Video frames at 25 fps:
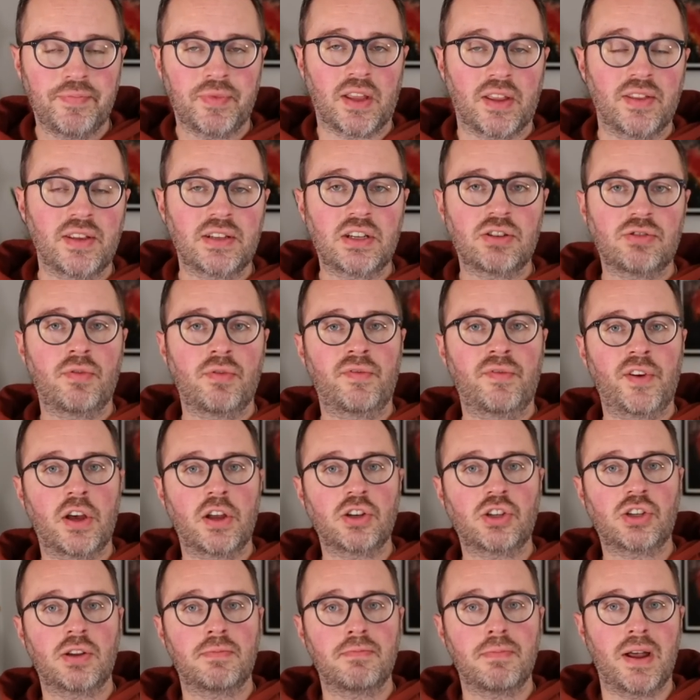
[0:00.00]
And this is from
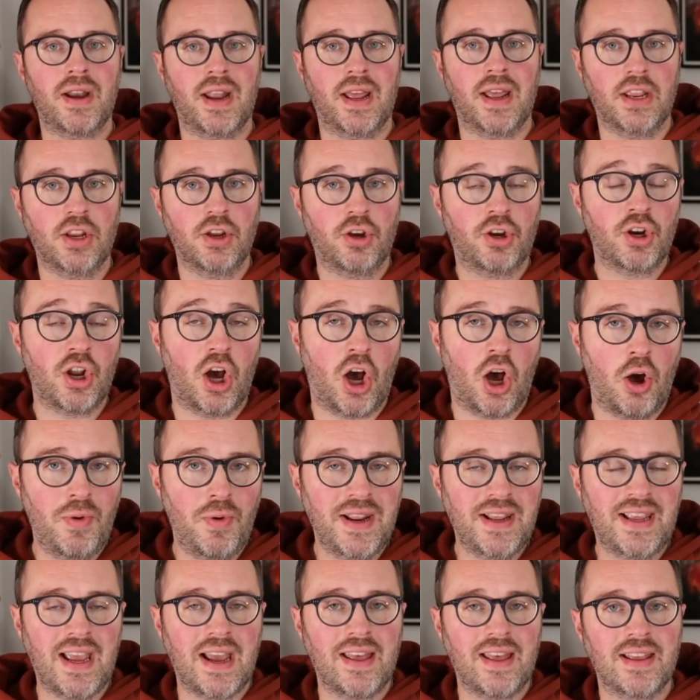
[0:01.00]
Virgin Money. You can
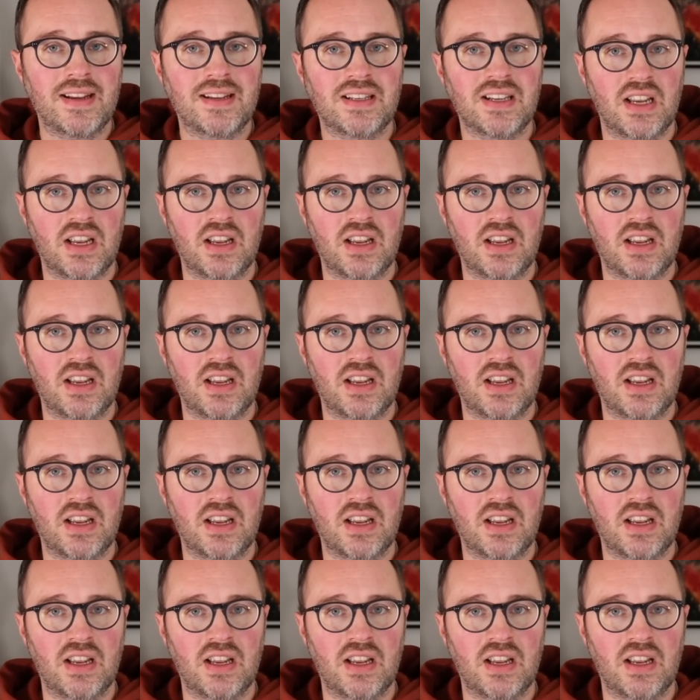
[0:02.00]
only get this